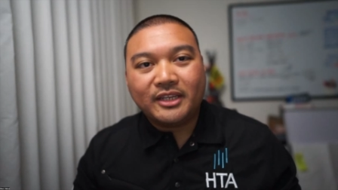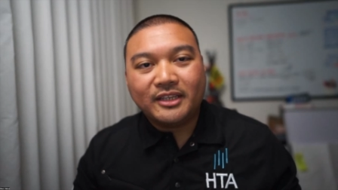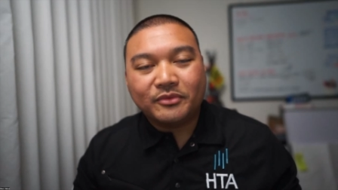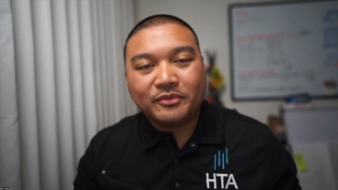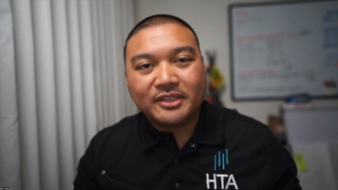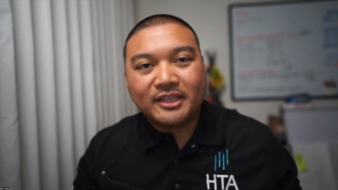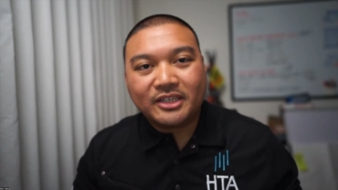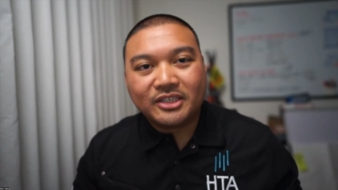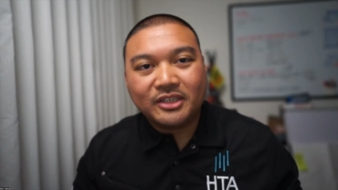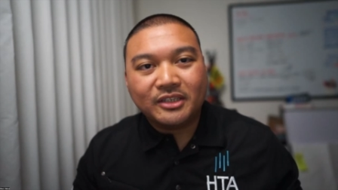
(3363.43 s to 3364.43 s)
in a
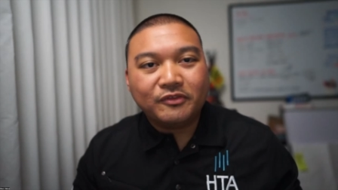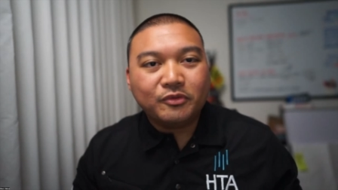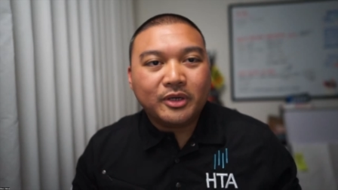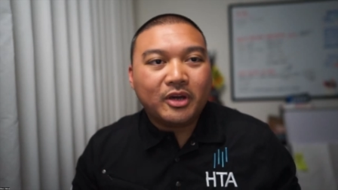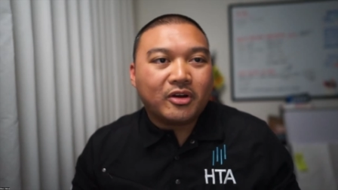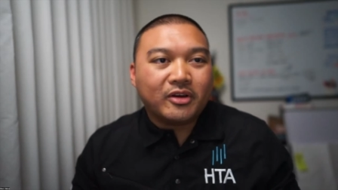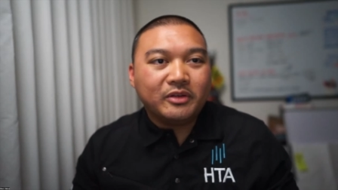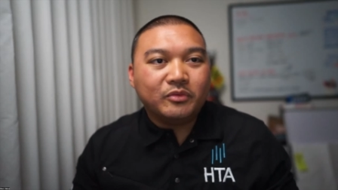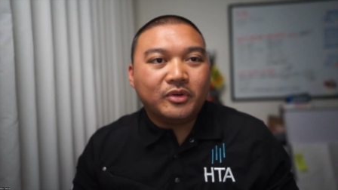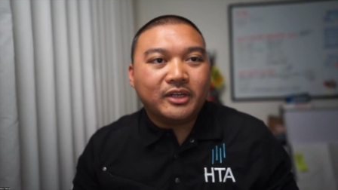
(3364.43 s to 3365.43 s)
recession if we are
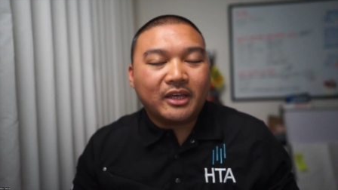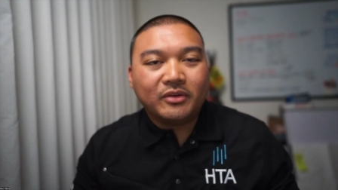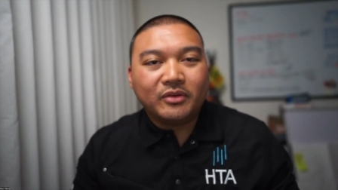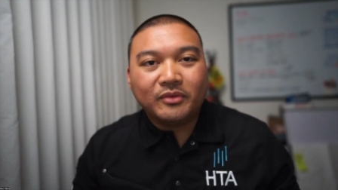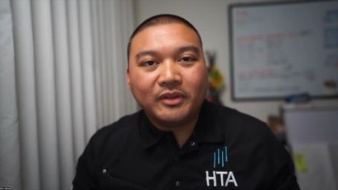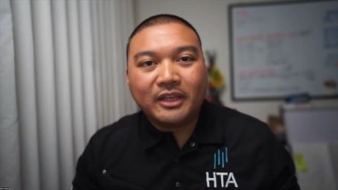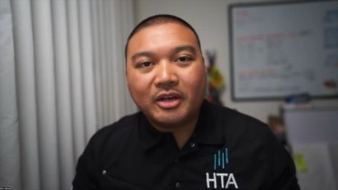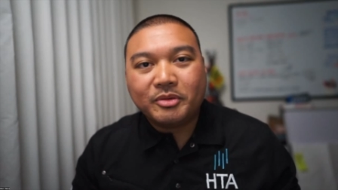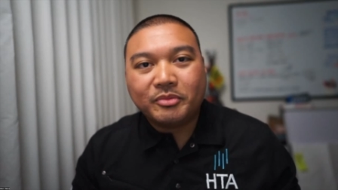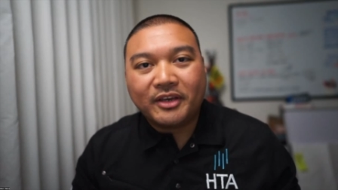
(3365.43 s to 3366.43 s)
in one. I don't know. A lot of
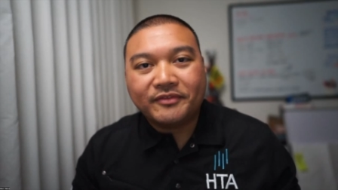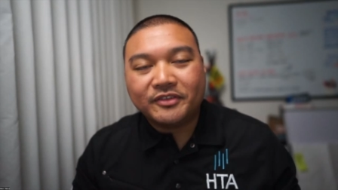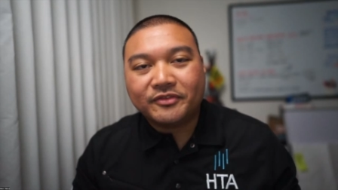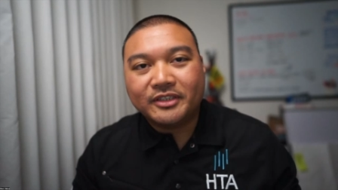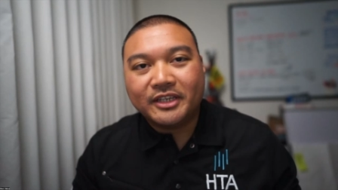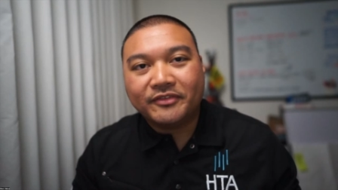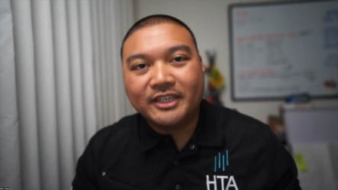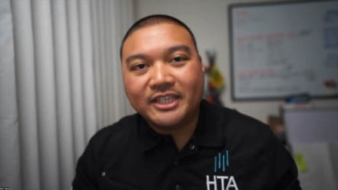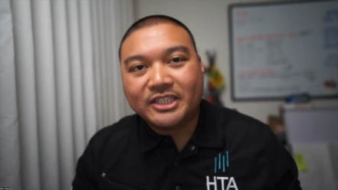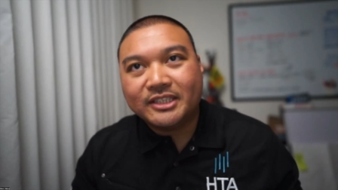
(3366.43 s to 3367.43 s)
people have different
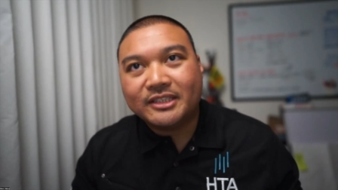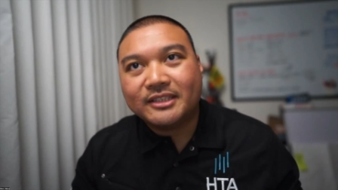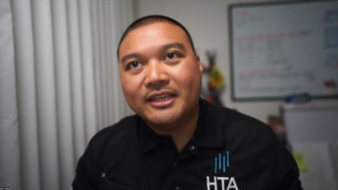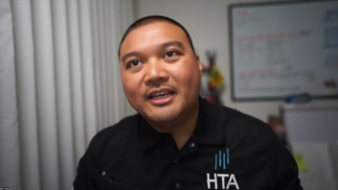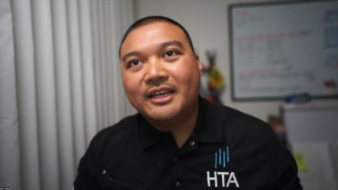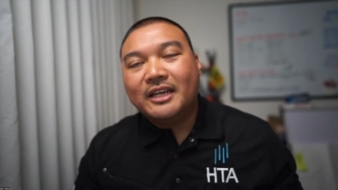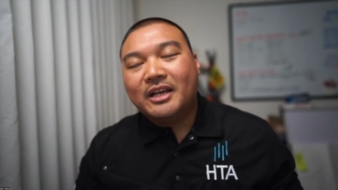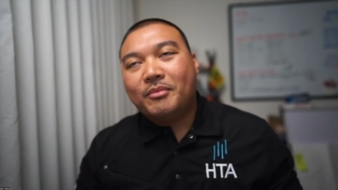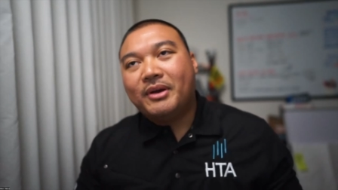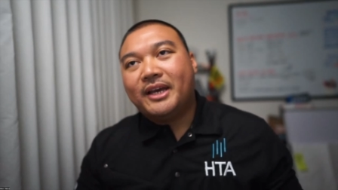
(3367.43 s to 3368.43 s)
definitions,
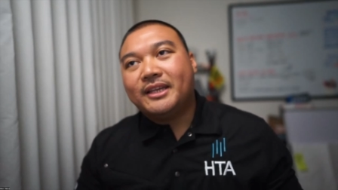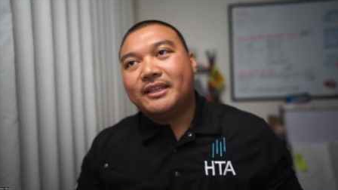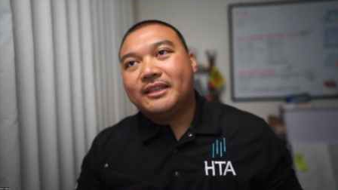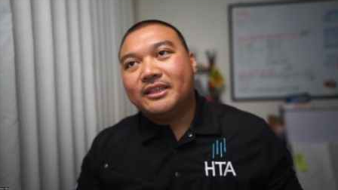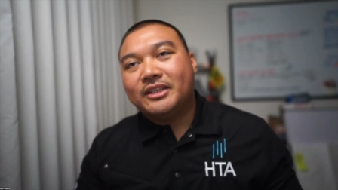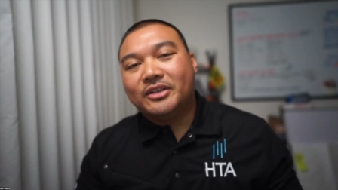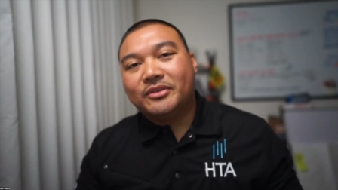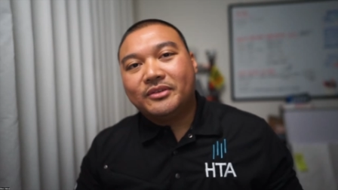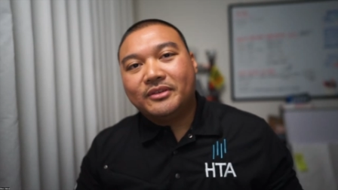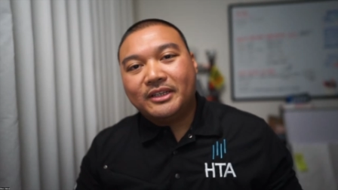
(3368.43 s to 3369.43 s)
but you know,
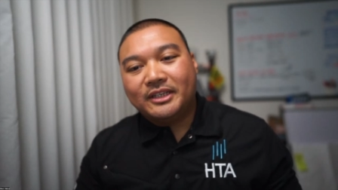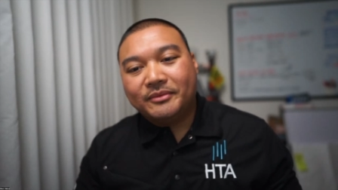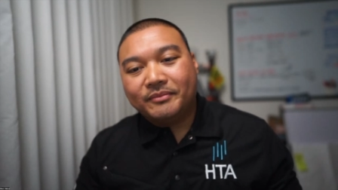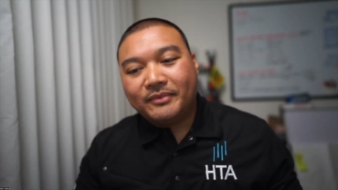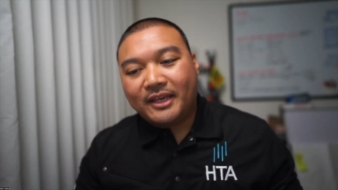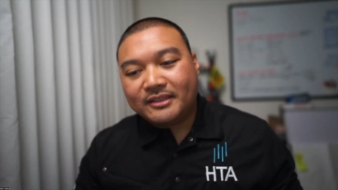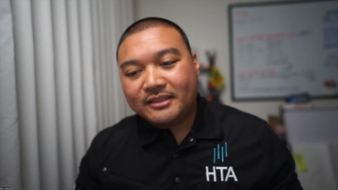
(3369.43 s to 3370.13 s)
um, we are